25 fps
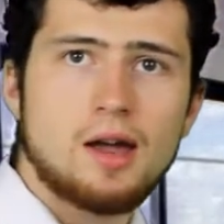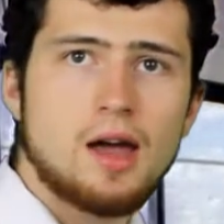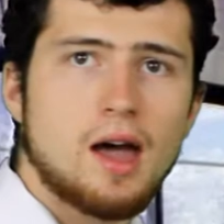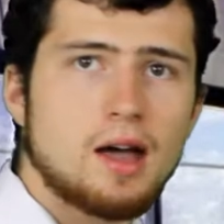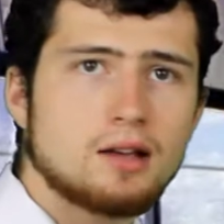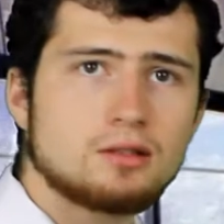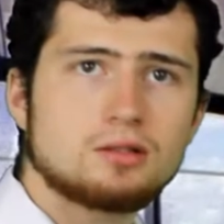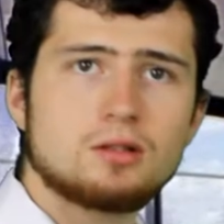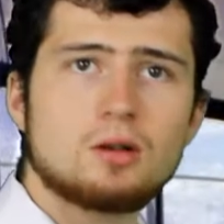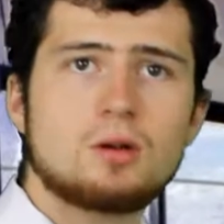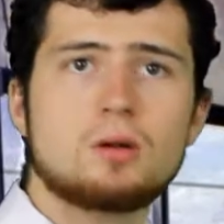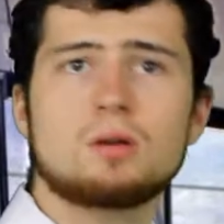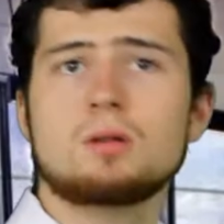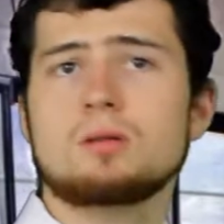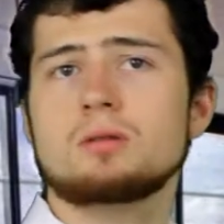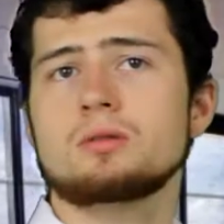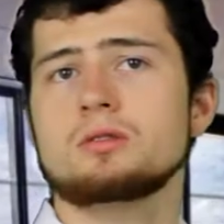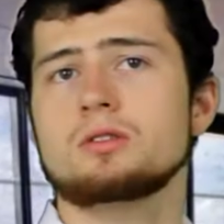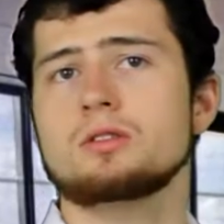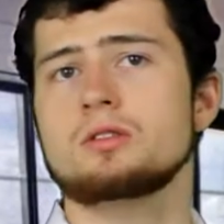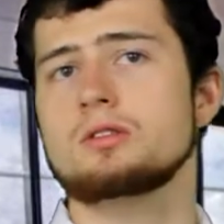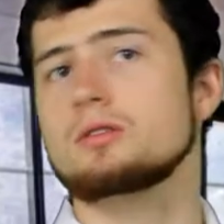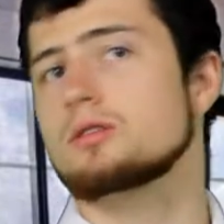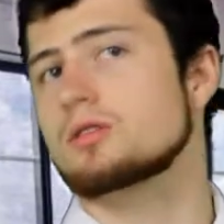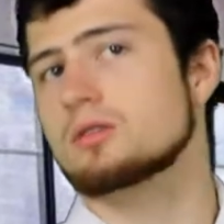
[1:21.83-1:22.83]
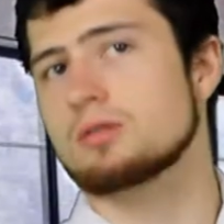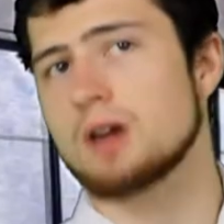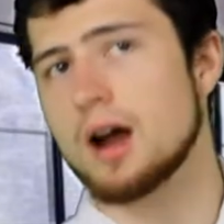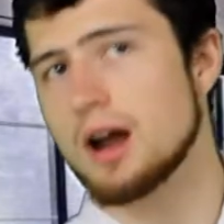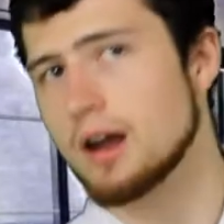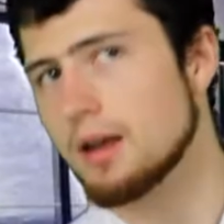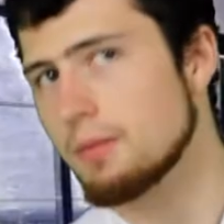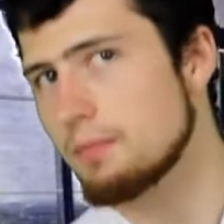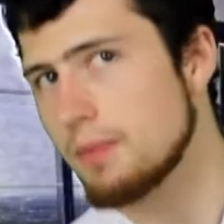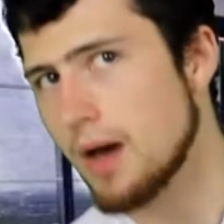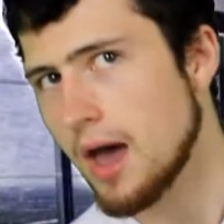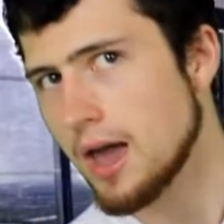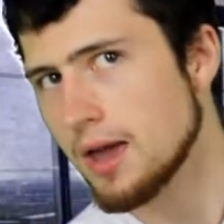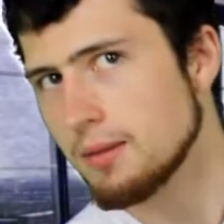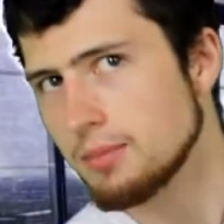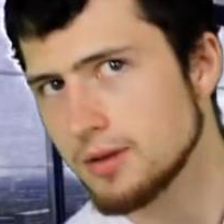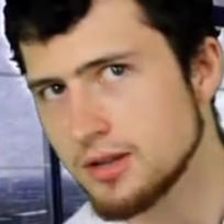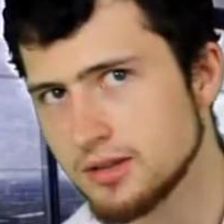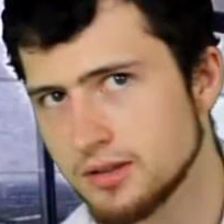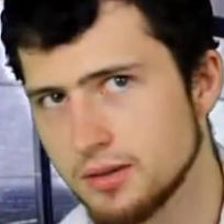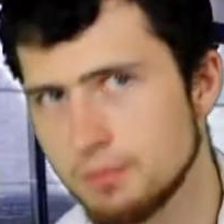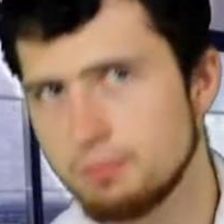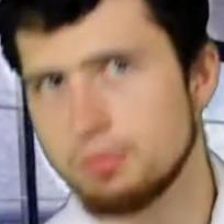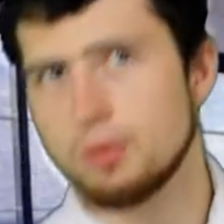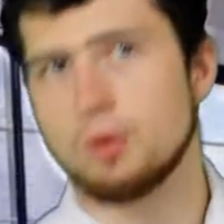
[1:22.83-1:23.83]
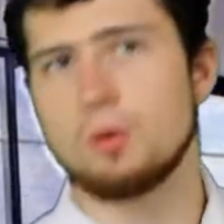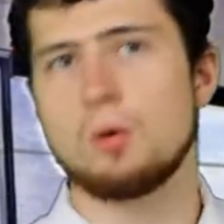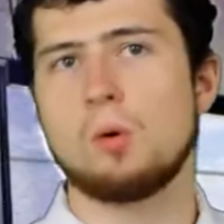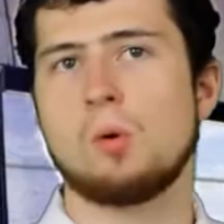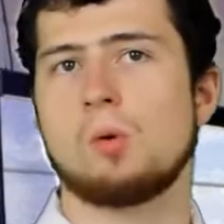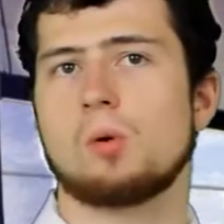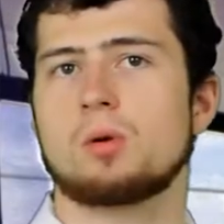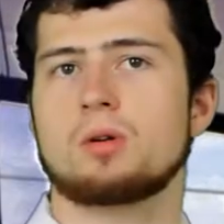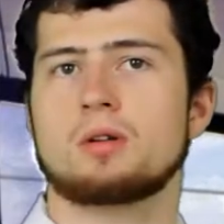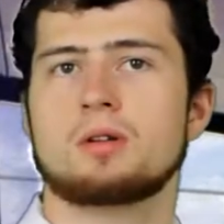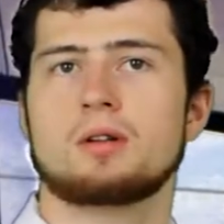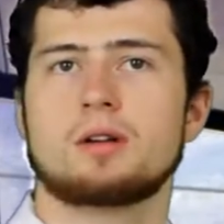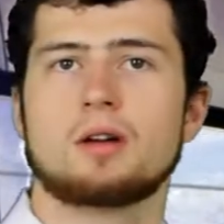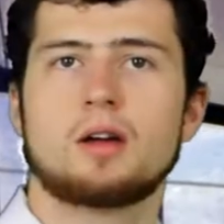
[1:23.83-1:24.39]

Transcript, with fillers: as all new crack babies are born,